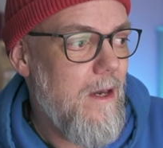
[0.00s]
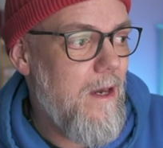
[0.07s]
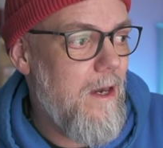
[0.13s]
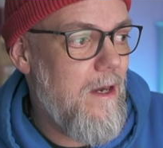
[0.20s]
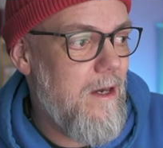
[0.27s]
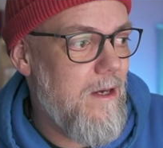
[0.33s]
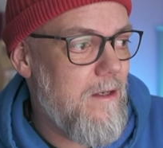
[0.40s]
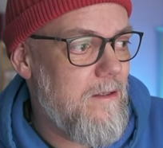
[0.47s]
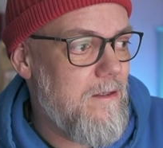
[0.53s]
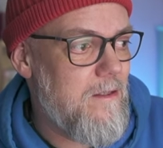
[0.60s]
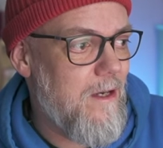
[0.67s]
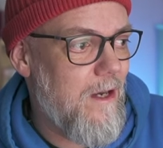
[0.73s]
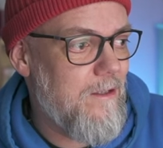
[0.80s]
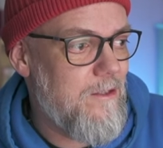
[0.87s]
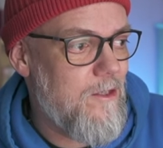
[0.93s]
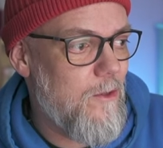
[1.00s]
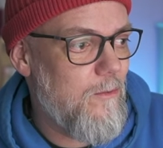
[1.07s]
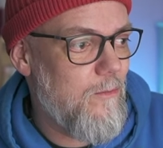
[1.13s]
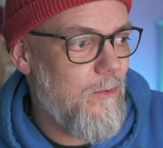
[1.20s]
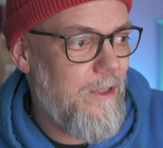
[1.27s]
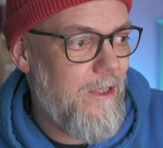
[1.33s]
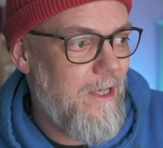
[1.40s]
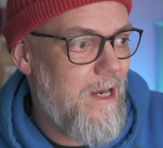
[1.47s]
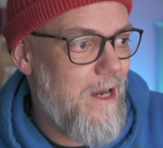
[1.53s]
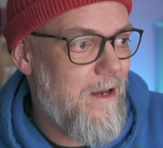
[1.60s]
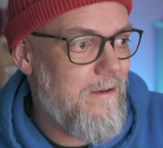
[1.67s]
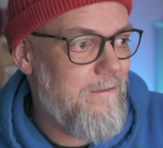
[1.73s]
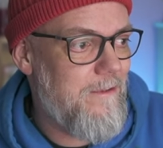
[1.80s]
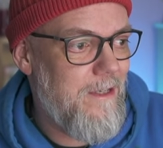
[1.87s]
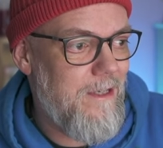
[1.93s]
And I don't really
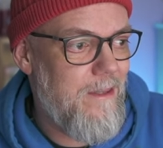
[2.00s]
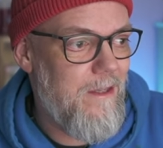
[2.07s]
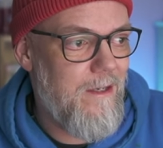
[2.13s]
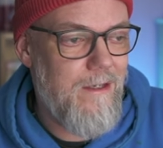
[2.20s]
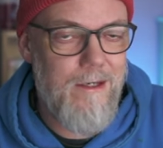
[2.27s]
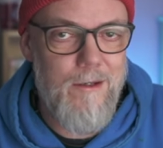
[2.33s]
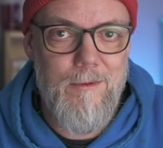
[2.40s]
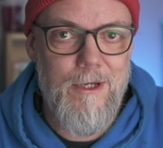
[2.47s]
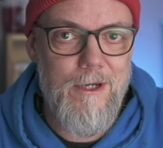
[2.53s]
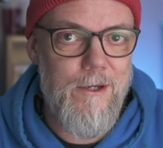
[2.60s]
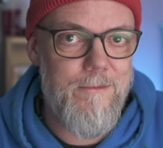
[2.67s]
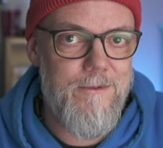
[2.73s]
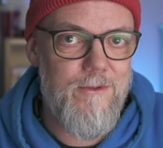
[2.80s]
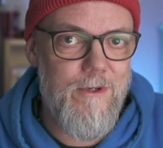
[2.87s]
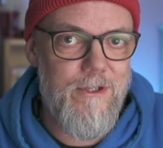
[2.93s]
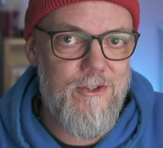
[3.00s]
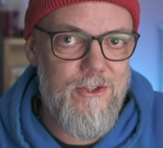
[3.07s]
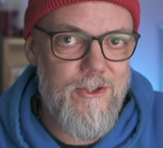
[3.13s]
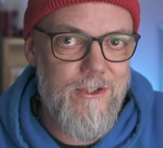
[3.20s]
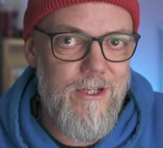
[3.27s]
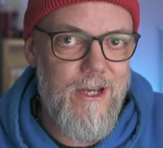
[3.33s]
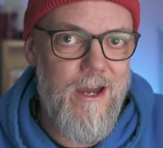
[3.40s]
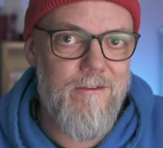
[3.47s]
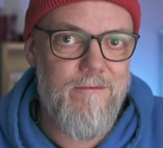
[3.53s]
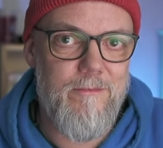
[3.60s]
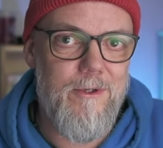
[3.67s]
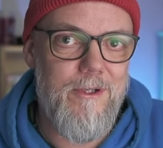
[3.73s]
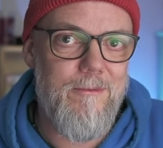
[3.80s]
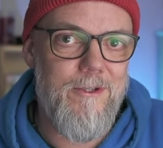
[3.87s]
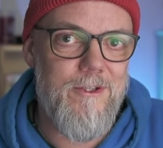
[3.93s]
have anything coming up, so I should have
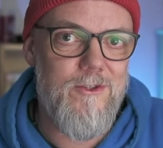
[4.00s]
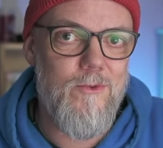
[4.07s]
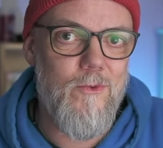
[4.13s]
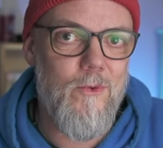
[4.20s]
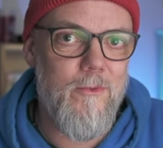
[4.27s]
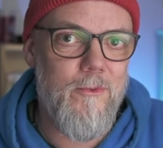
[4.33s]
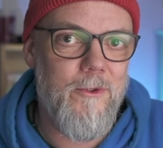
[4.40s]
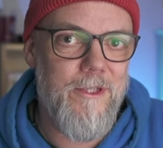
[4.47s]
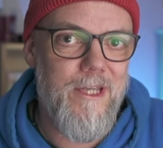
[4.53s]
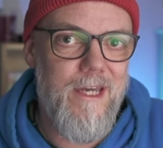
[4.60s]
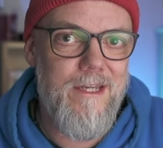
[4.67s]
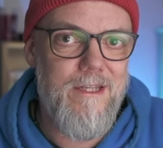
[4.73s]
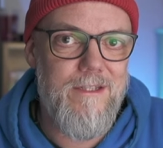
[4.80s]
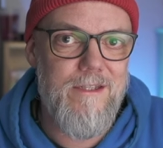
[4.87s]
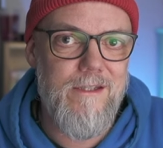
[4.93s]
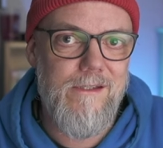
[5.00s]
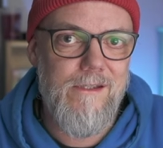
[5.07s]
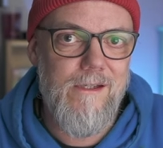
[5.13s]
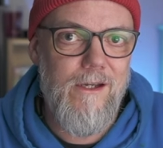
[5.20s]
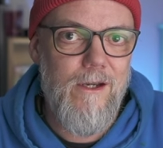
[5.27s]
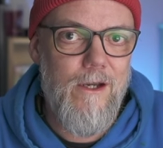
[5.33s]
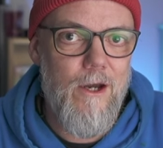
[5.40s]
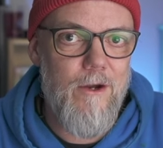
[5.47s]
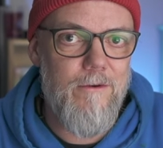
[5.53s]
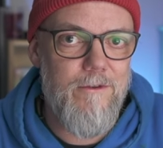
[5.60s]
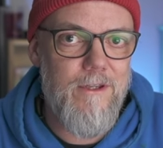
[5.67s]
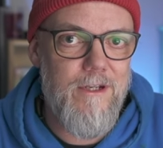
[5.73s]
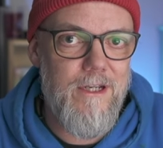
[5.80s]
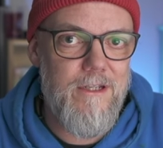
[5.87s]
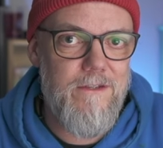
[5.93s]
pretty much normal days over
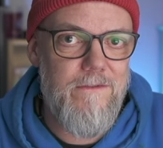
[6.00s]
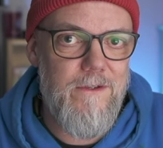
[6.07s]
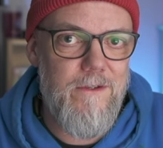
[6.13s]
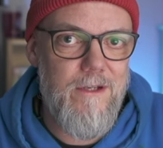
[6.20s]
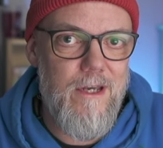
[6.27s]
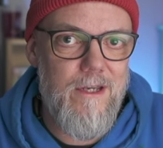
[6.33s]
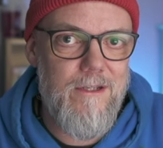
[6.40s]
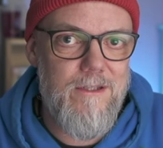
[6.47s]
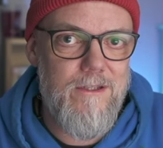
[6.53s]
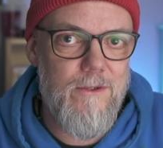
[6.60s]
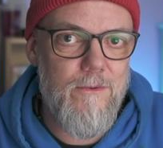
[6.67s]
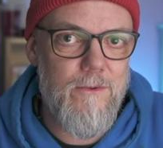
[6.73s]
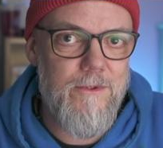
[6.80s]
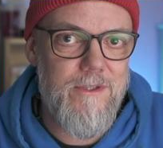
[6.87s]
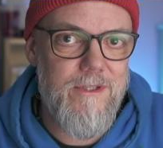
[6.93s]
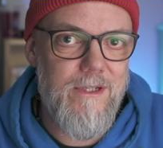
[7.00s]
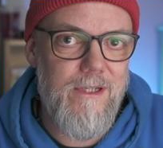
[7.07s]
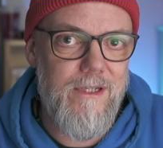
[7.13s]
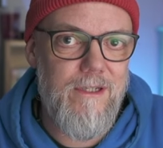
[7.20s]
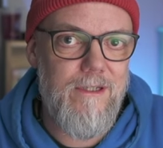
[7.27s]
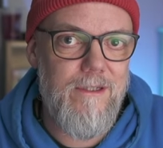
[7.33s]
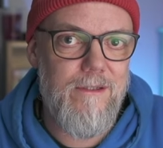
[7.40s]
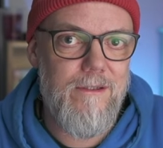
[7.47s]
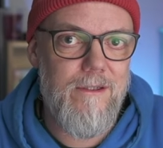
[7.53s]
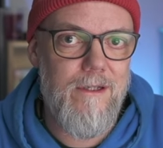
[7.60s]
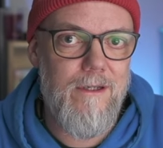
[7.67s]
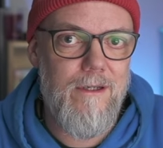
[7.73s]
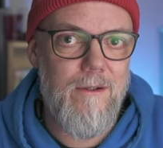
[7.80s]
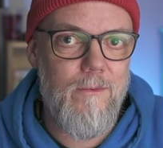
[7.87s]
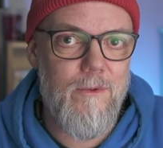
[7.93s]
the next few days. So we'll see
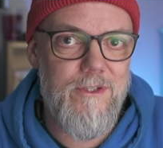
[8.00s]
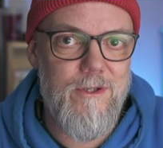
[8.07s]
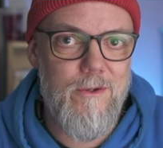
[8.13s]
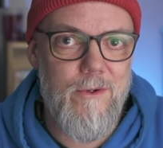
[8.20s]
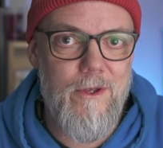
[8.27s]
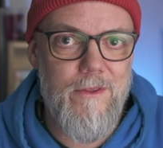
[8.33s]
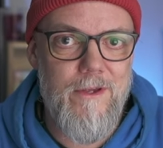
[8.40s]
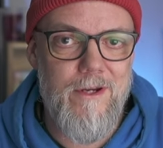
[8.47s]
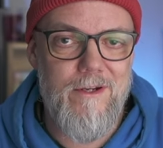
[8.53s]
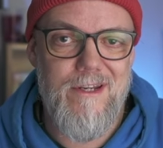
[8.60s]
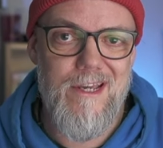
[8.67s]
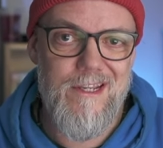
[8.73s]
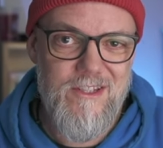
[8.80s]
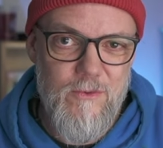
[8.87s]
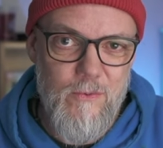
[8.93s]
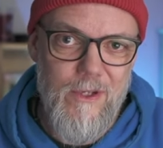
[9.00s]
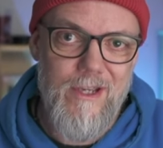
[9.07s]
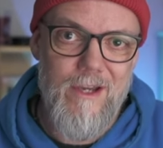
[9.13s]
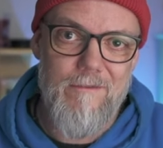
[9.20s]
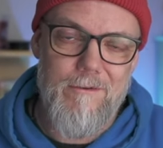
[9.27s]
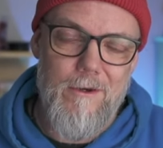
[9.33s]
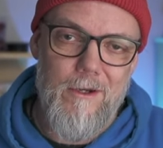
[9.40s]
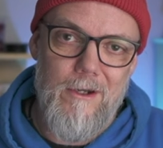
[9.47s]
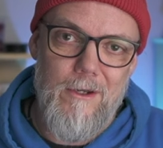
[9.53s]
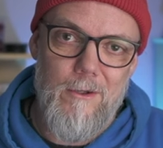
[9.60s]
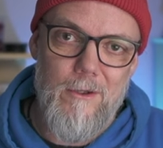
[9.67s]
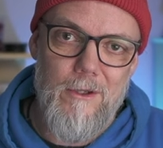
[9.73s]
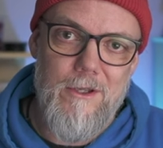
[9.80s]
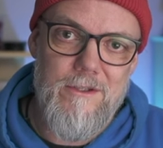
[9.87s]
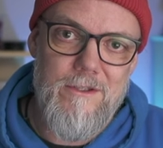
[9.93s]
what's going on there. Next week, I've got to go to
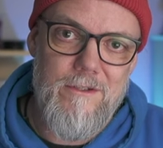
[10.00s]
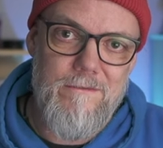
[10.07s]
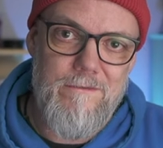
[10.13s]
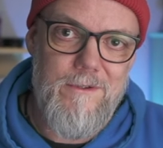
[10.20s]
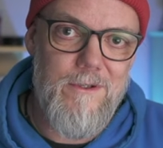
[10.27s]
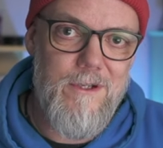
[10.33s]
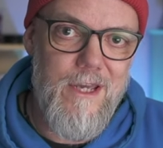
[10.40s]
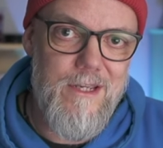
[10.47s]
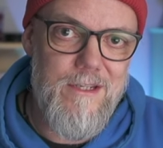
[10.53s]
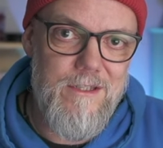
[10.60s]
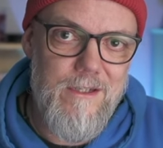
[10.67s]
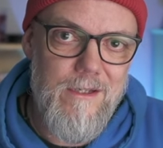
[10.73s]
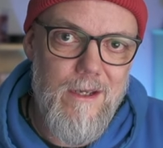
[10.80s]
London a few days,